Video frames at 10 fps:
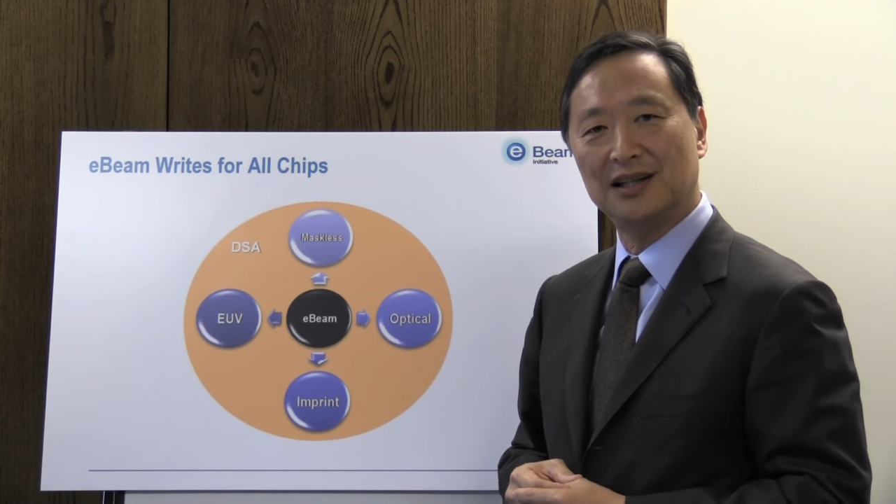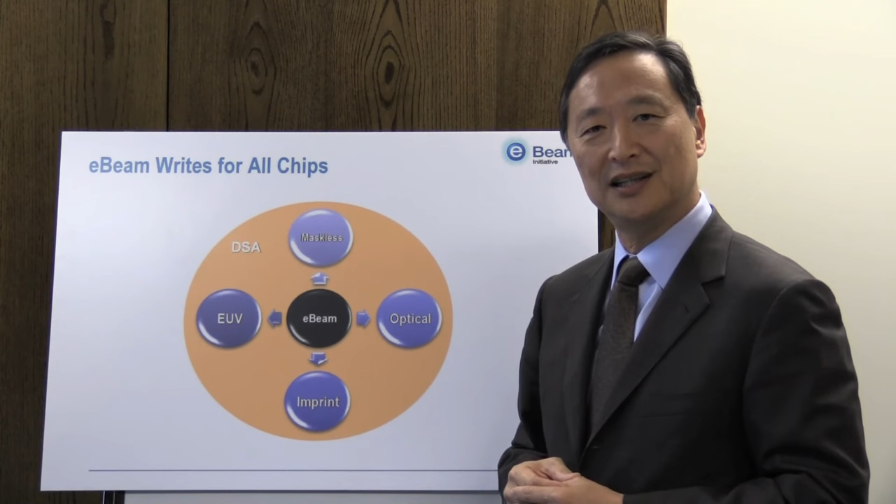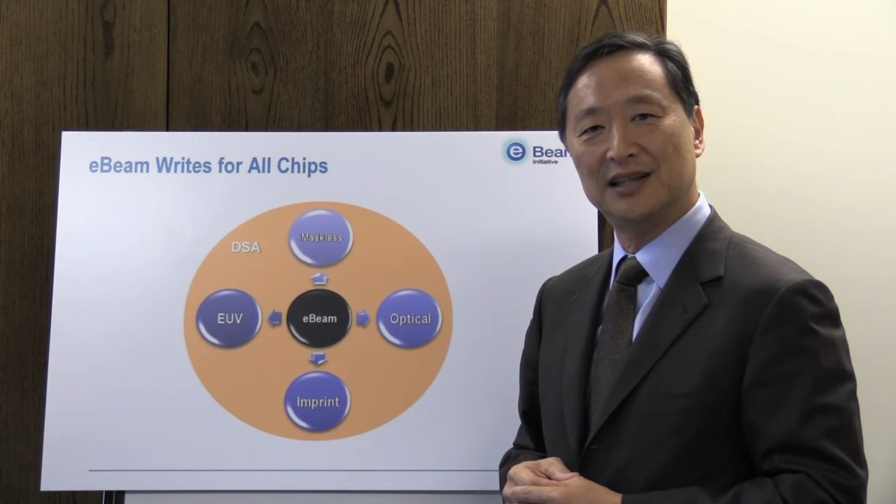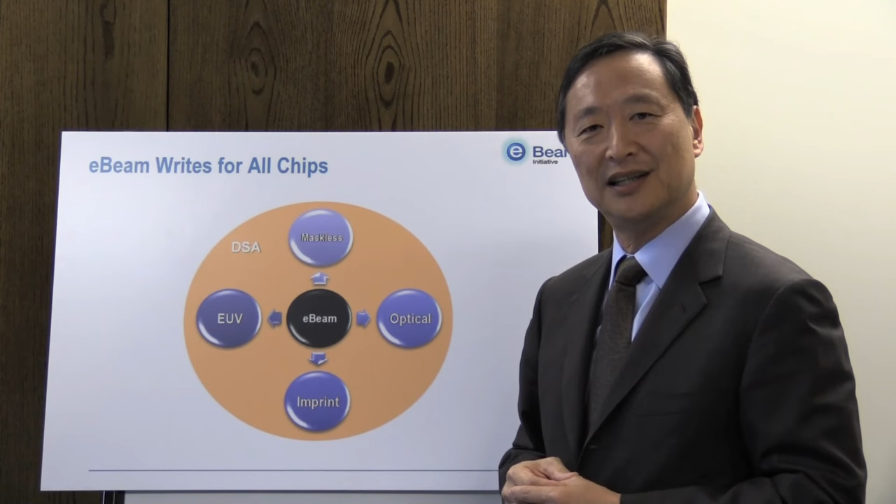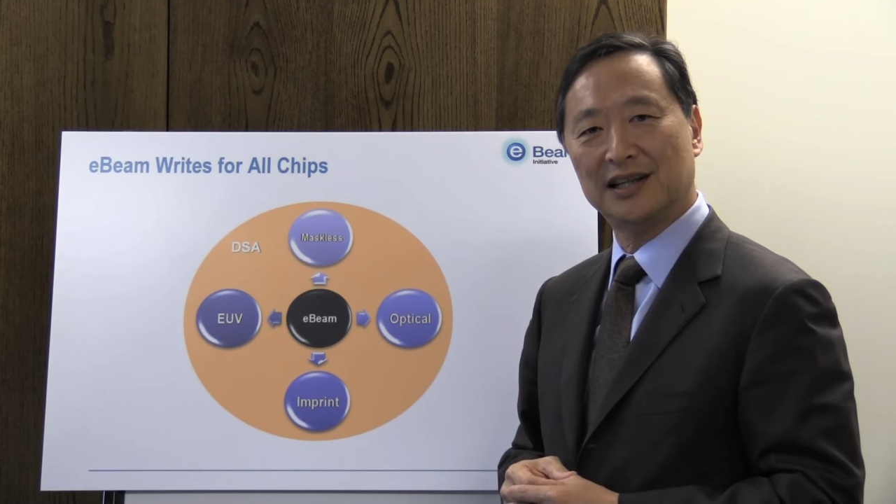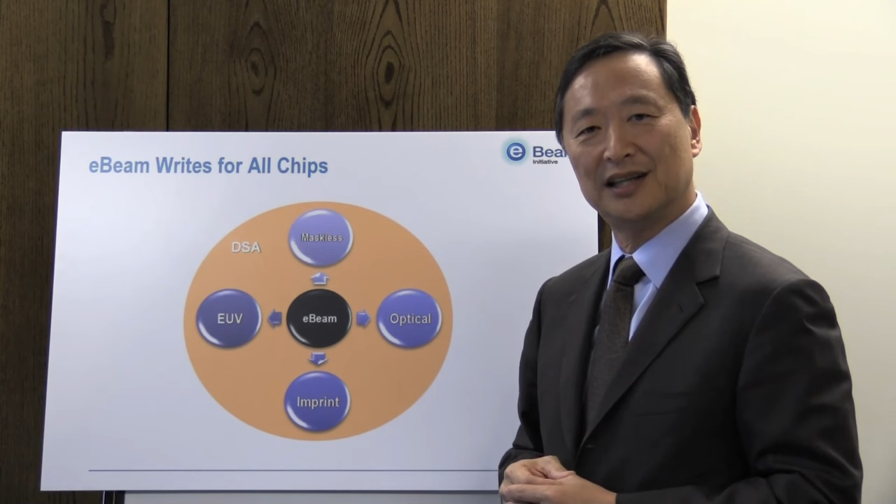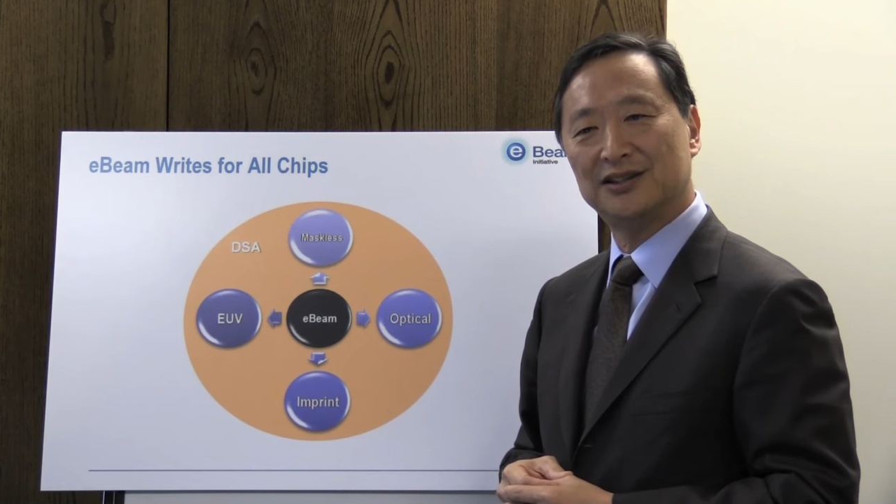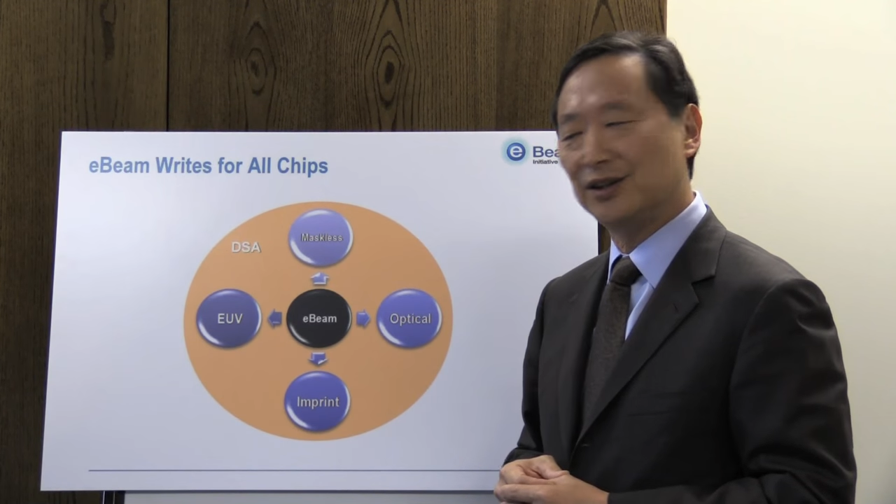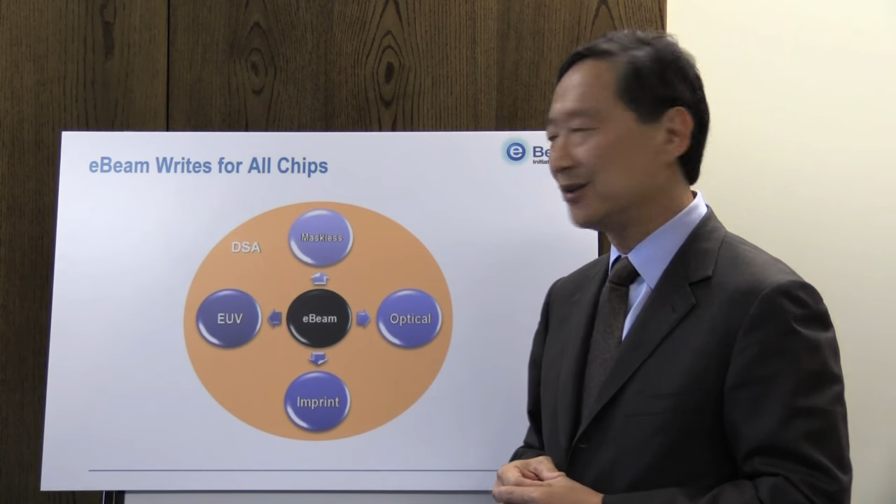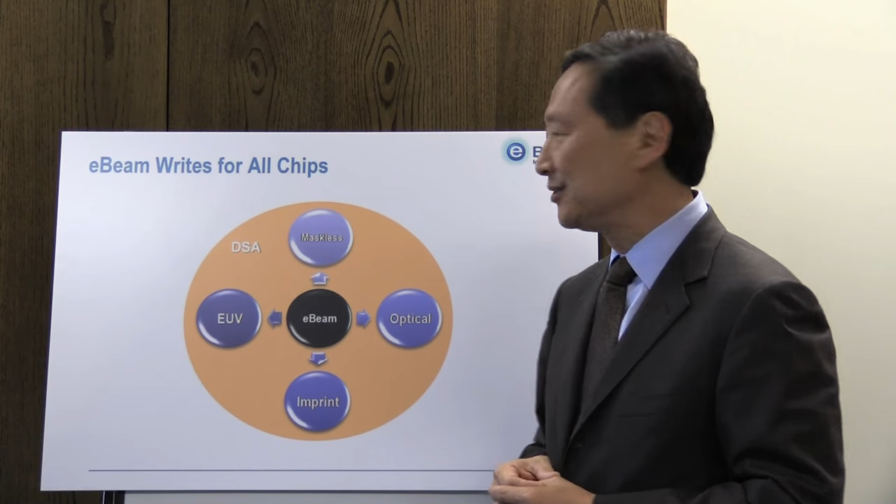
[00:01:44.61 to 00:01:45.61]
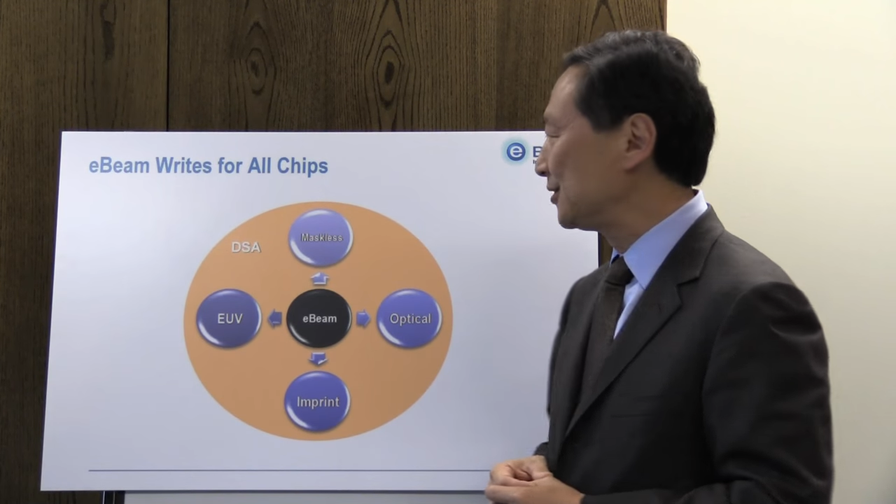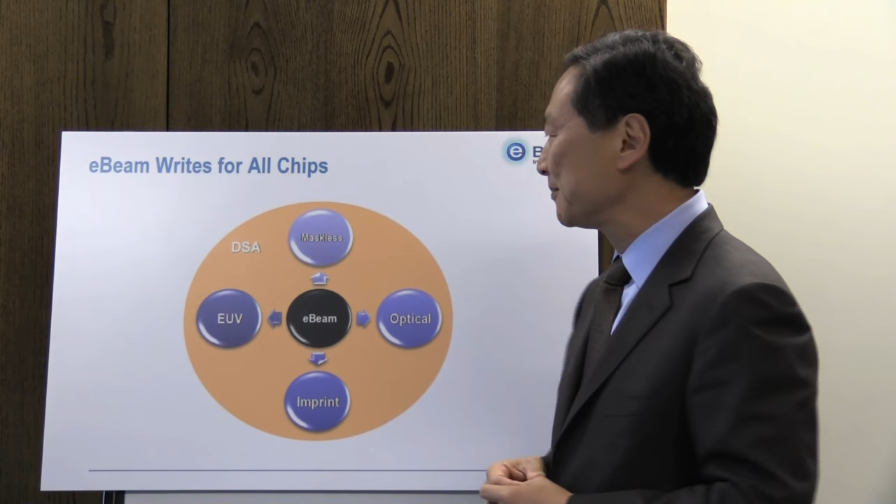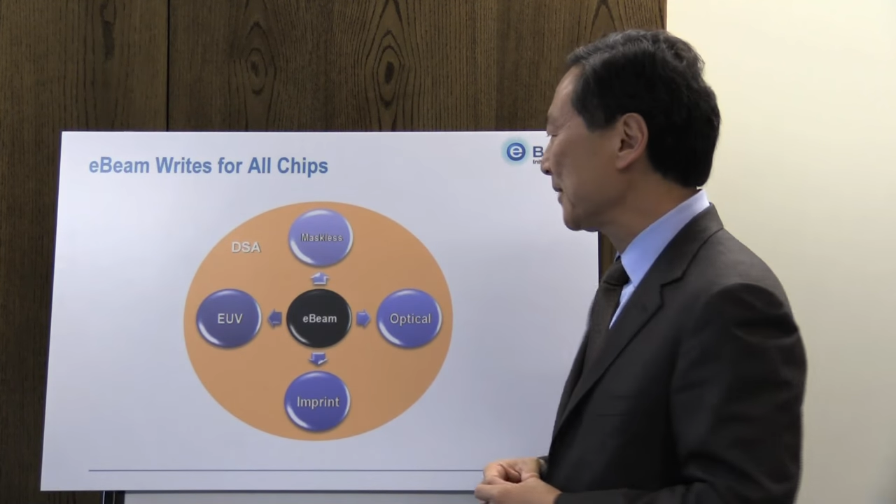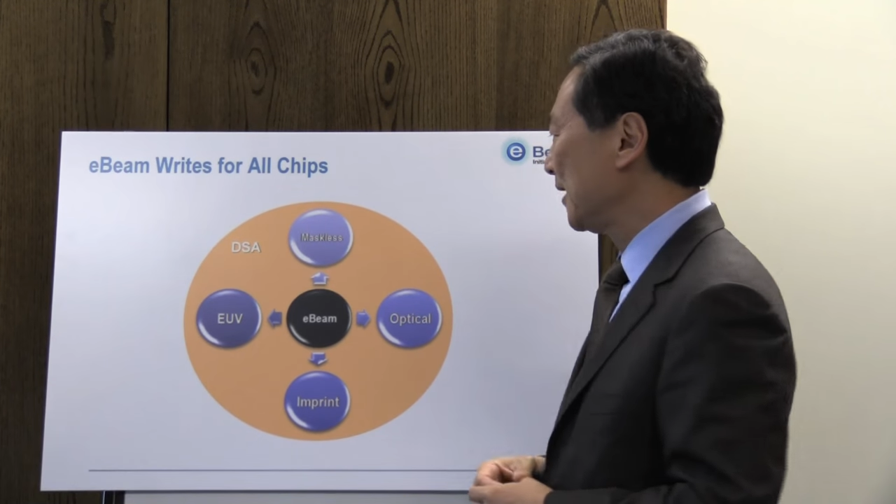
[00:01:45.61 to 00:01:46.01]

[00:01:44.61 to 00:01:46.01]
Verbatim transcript: leading edge nodes.